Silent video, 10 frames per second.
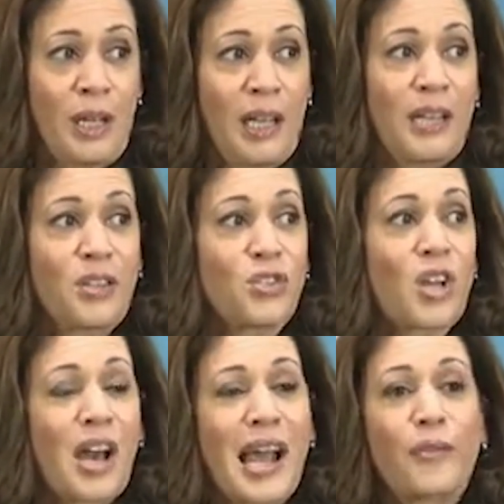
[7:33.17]
and does
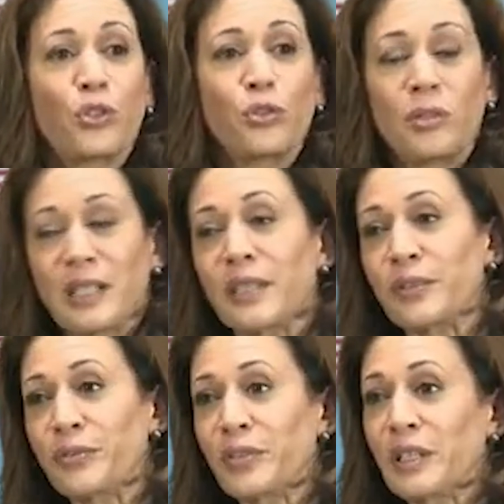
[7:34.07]
not have to
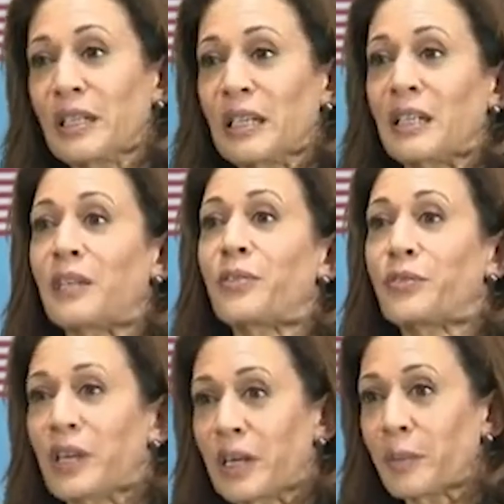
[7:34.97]
live in an
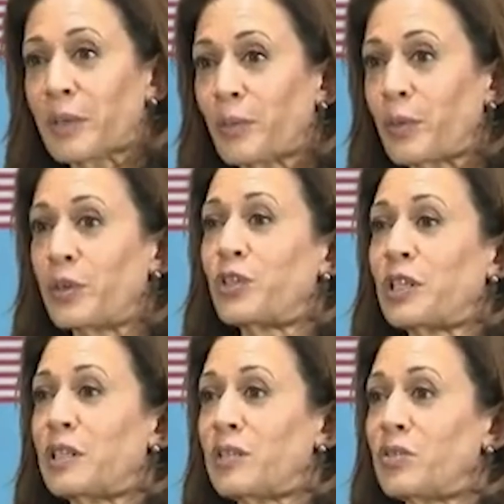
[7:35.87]
environment where
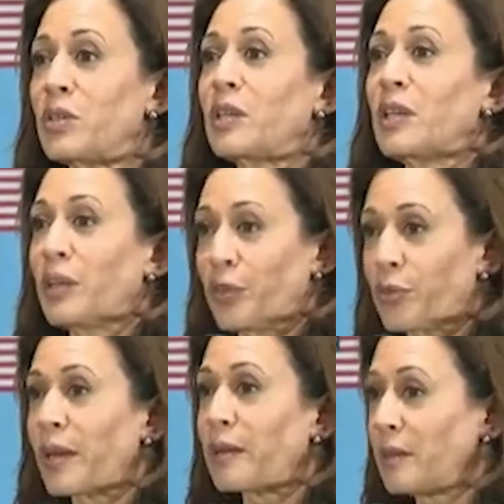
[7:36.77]
she is in
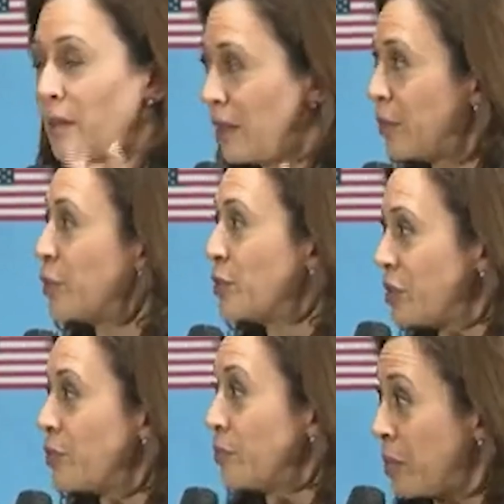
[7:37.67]
threat of her
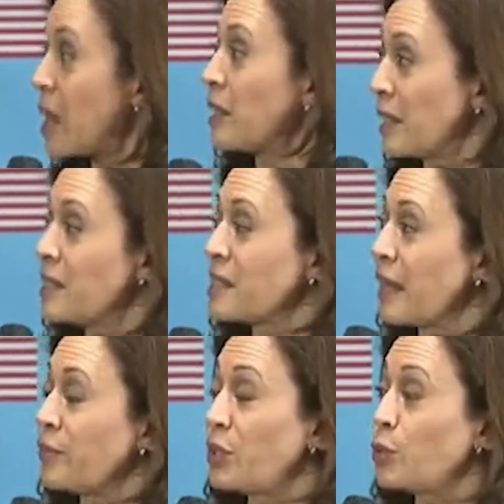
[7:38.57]
bodily
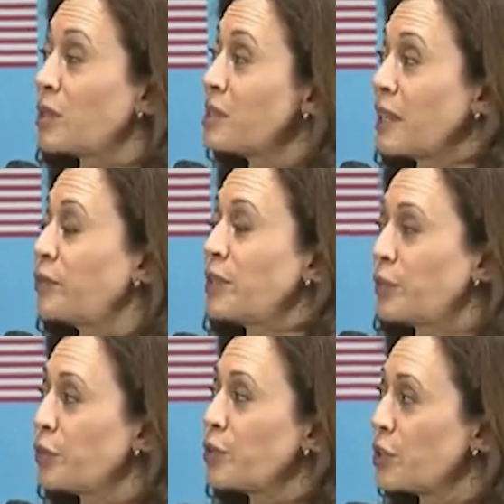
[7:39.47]
safety or the safety
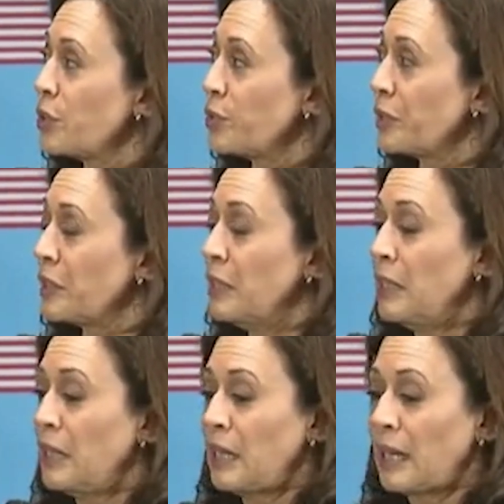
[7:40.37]
of her children.
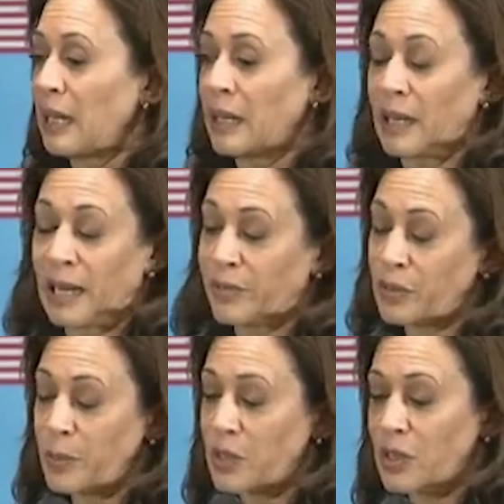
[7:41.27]
I've
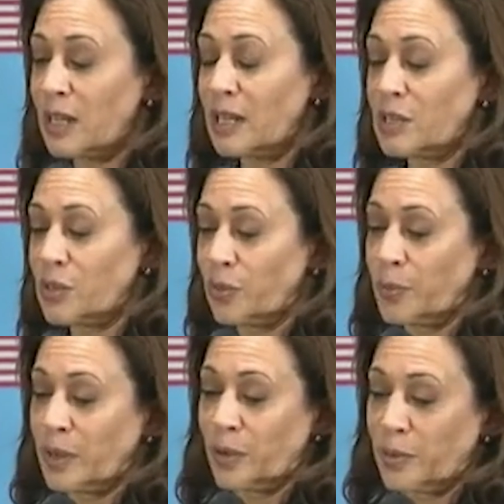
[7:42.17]
specialized through
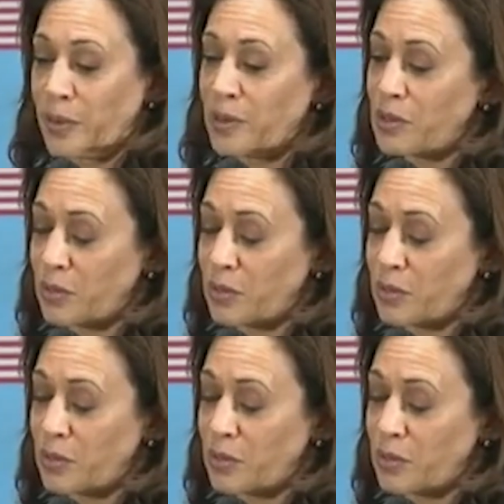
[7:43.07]
my career